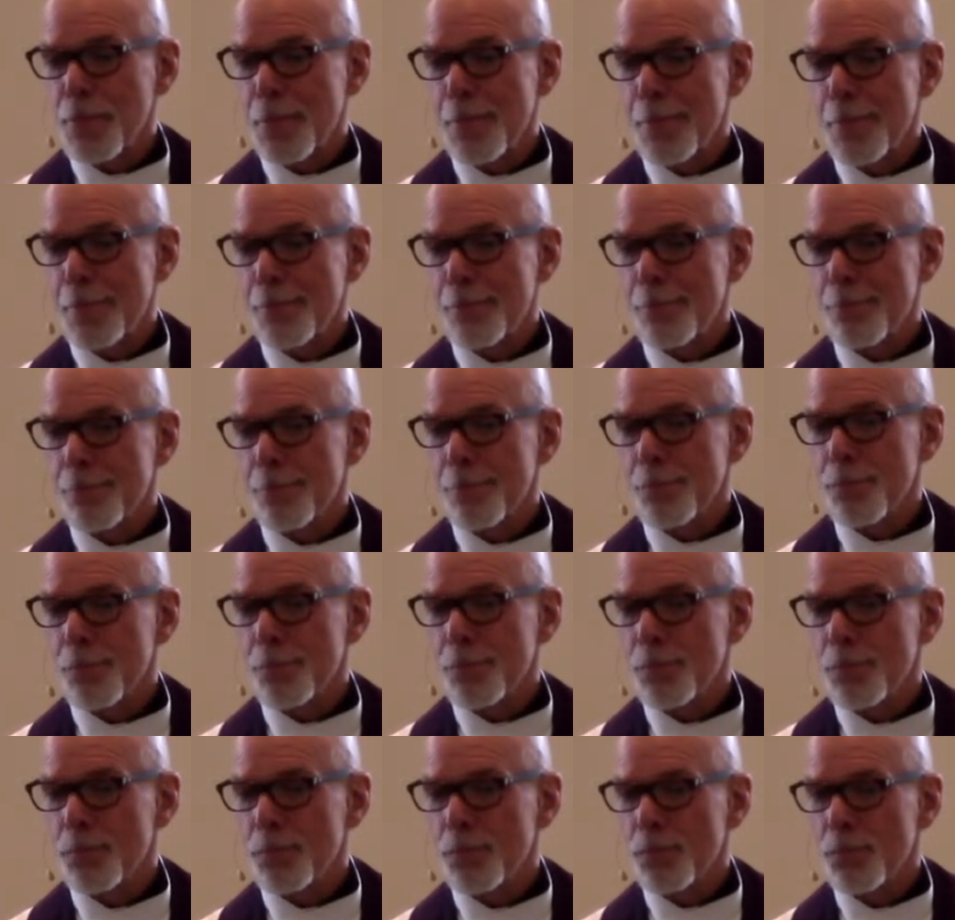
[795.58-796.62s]

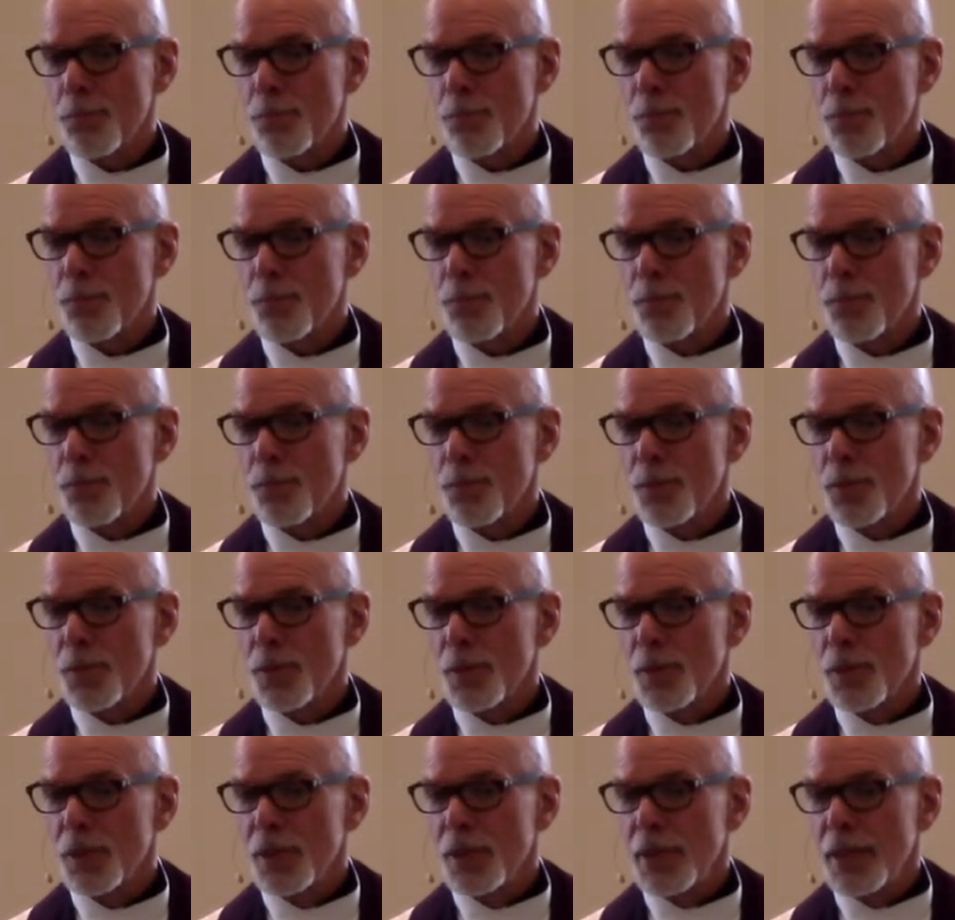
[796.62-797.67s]

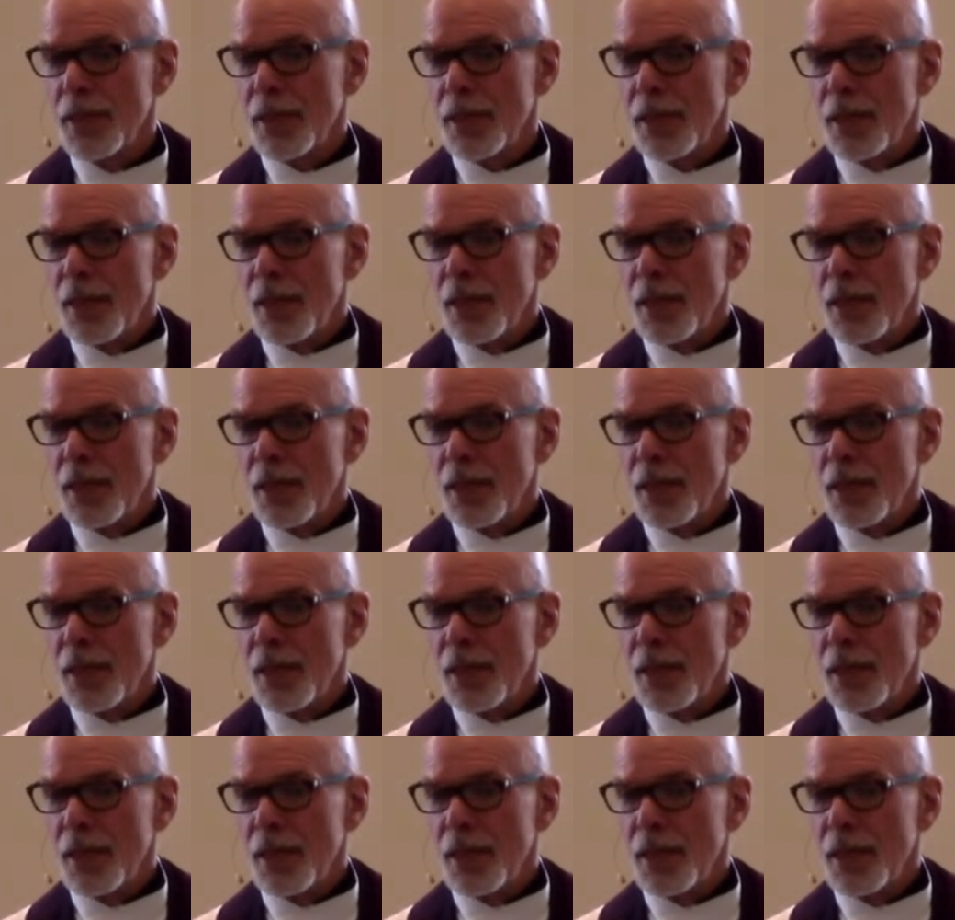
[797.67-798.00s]
Nothing is said.